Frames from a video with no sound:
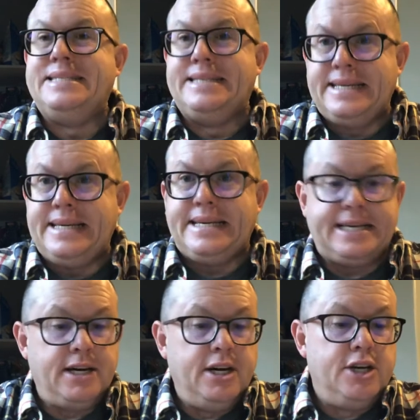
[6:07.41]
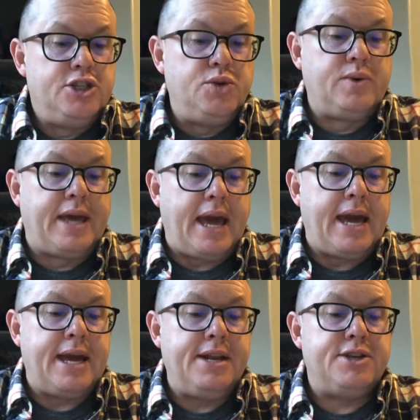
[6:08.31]
D, to
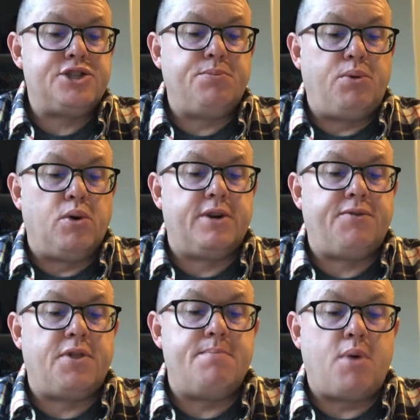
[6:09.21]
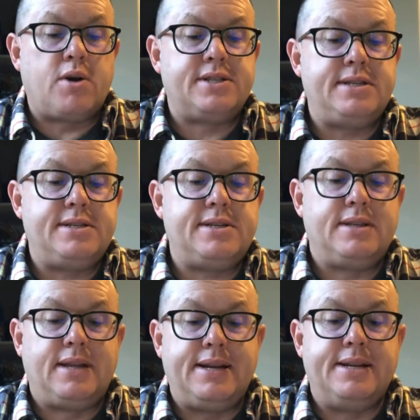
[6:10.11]
gain support for the
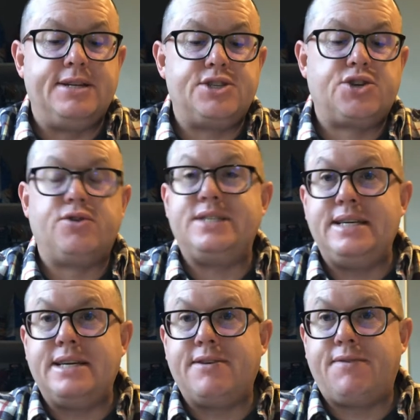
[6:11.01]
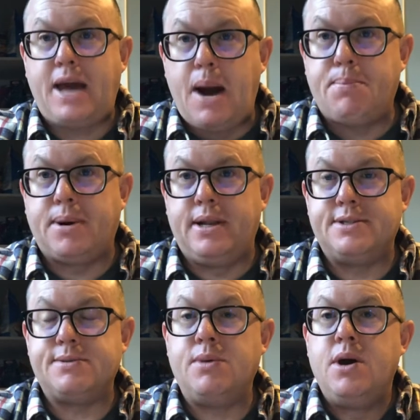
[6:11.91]
Marxist-Leninist critique of
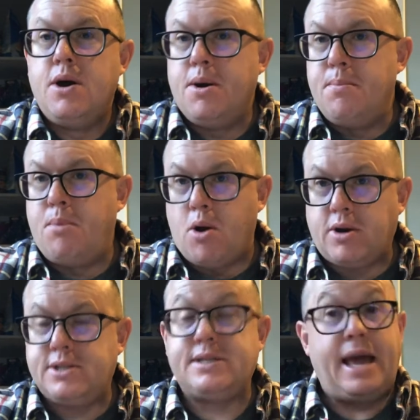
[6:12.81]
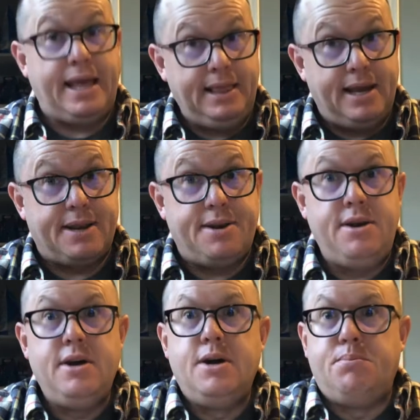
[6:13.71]
capitalism. Marx and Lenin
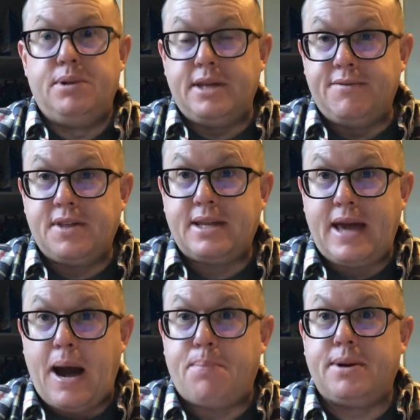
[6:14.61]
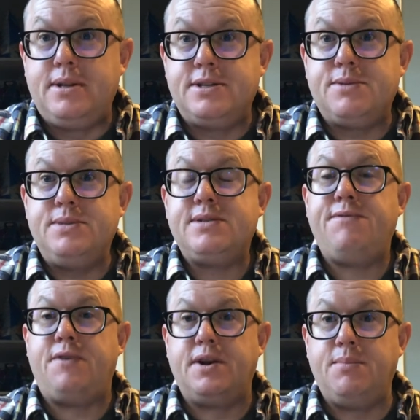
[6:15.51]
believe that capitalism is a
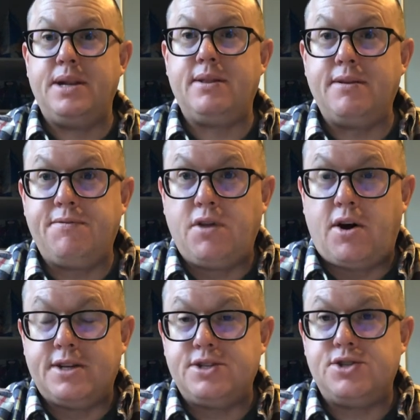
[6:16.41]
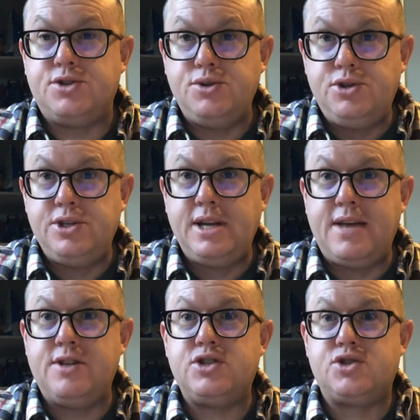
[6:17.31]
fundamentally flawed institution
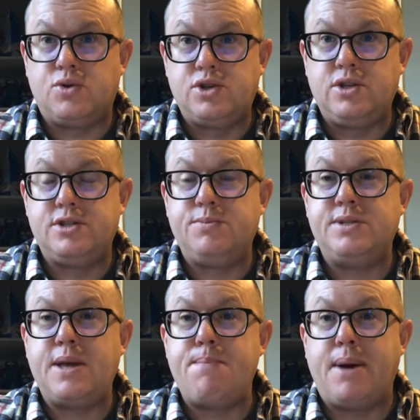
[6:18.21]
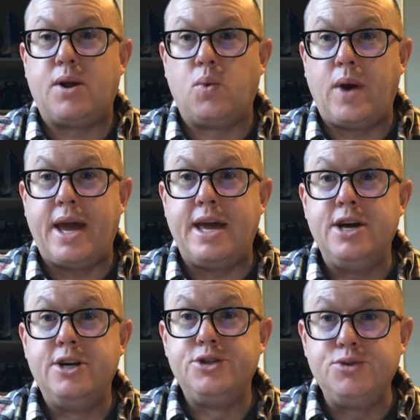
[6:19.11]
and that socialism is a better way
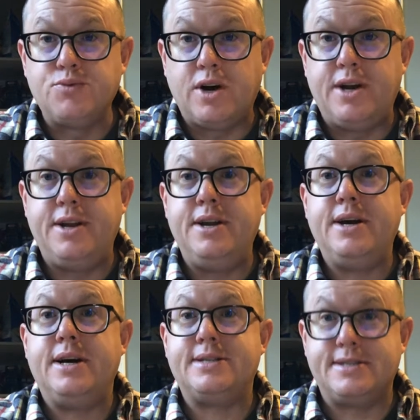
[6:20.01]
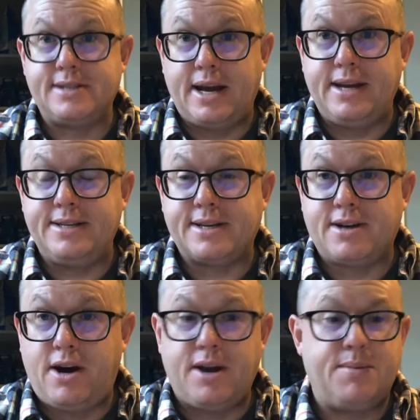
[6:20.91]
to run a society's
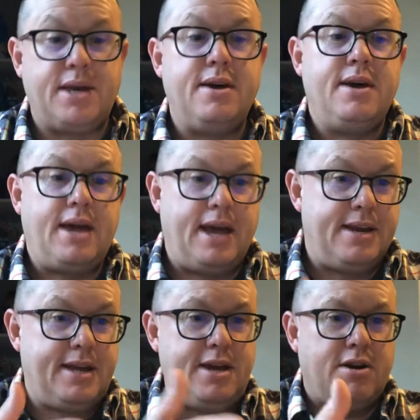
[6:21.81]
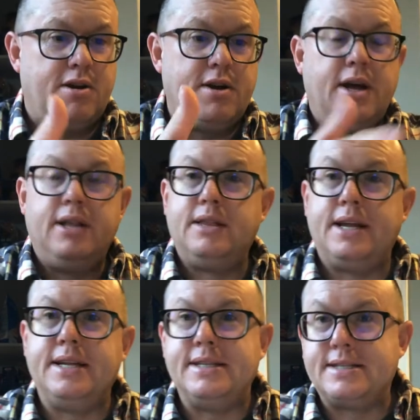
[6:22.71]
economy. And here,
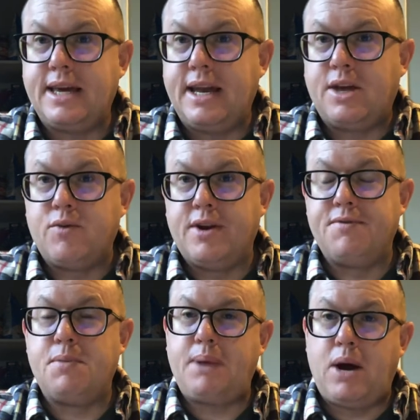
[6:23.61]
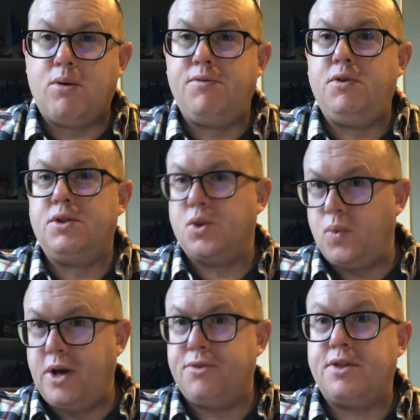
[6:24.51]
Lenin is getting rid of the powerful and the
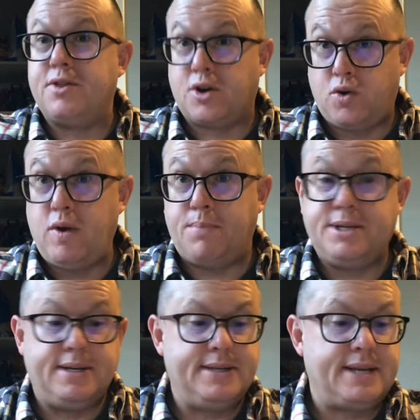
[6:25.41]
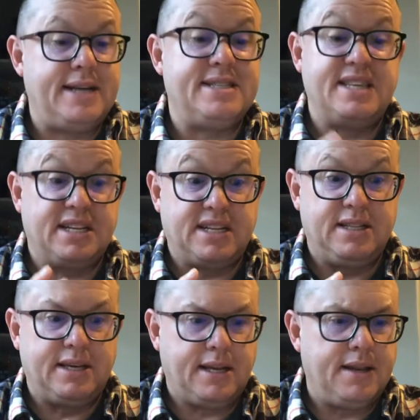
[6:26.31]
wealthy, the corrupt in his eyes, the
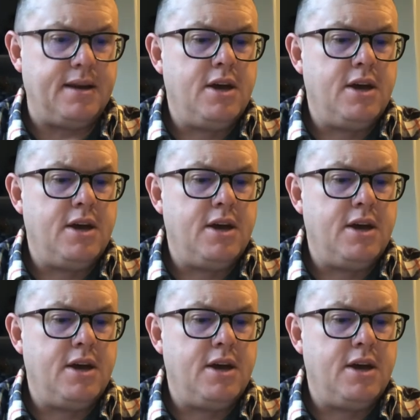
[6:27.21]
unclean.